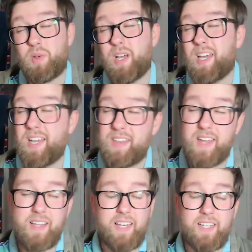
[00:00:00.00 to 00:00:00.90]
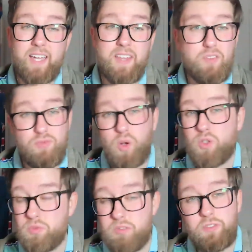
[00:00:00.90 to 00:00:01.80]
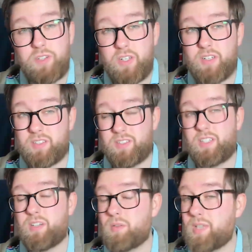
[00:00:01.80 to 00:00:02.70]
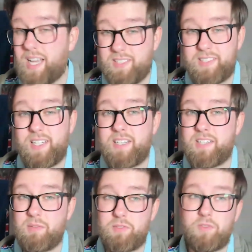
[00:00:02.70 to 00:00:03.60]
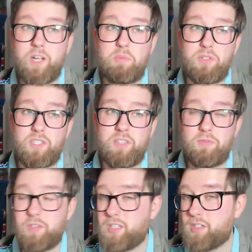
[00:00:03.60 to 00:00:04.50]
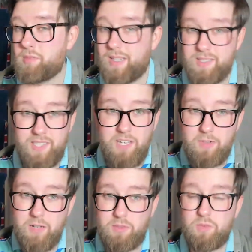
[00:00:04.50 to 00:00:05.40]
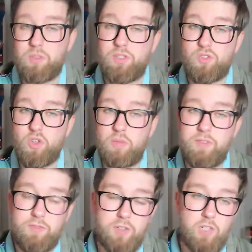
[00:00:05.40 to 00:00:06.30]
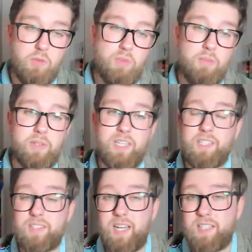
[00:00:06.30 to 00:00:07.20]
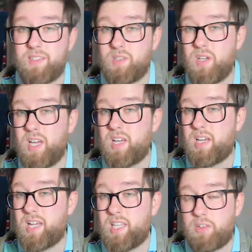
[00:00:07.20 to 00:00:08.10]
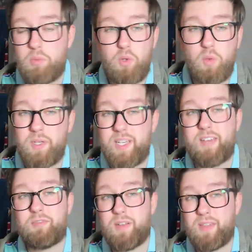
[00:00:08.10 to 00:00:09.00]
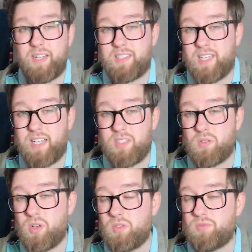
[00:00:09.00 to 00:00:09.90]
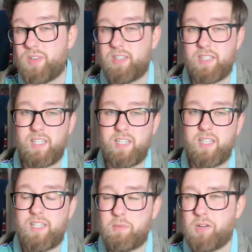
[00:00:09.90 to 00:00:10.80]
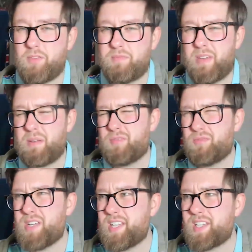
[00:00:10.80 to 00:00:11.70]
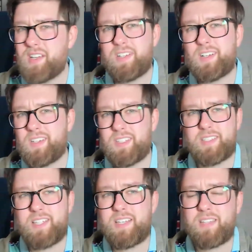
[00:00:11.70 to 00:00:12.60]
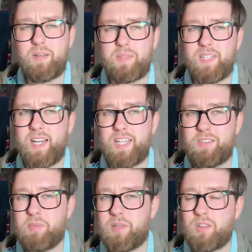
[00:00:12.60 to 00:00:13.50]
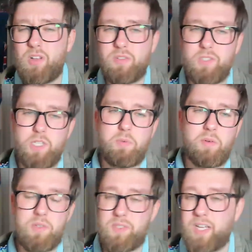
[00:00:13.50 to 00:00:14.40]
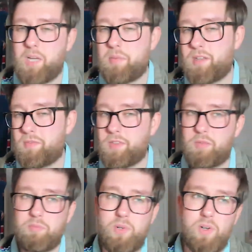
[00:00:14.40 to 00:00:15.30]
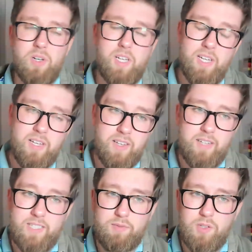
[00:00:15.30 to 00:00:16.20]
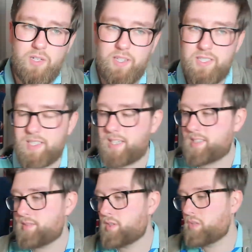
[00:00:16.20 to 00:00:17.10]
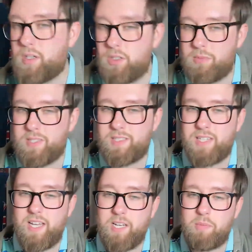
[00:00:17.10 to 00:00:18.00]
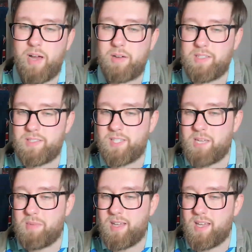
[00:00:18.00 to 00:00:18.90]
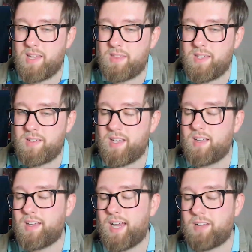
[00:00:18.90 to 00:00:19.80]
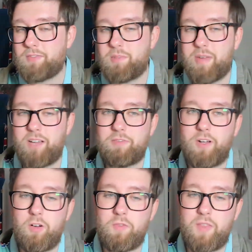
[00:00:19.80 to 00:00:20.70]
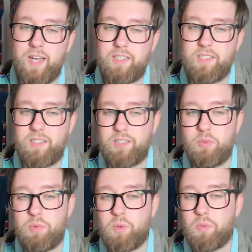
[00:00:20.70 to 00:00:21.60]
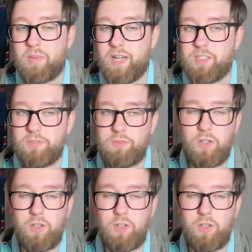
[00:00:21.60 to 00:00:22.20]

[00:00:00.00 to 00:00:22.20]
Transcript: But at the end of the day, the roles were reversed. Last season it was very much different. Man City were absolutely storming for another Premier League title, and Liverpool were never in that title hunt really, apart from maybe really early on in the season. That was kind of it, but long term it wasn't happening for them. But let's have a look at this, guys. Let's have a look at what he's been saying about his team in the aftermath of that Liverpool match.